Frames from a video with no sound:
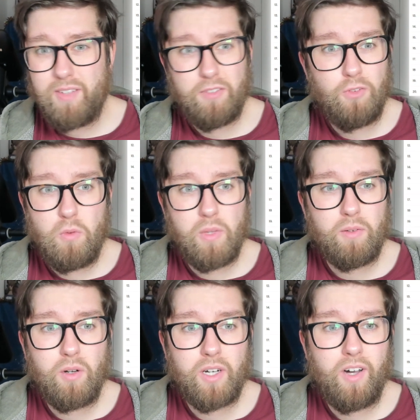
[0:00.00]
in a Formula
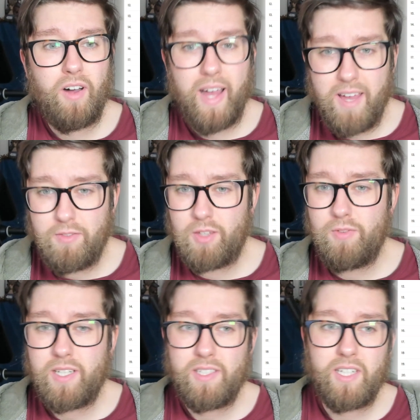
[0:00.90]
1 car ever, the
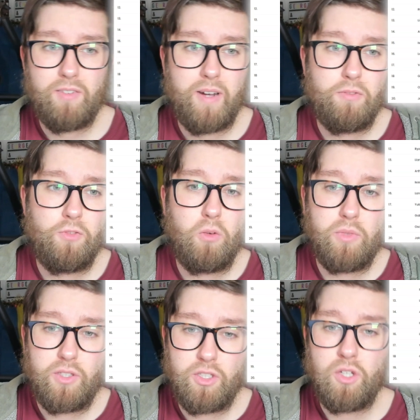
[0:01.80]
recently crowned
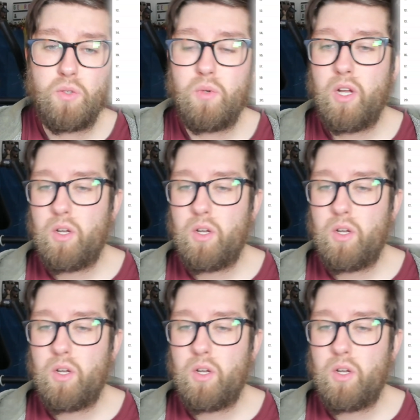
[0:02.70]
Formula 2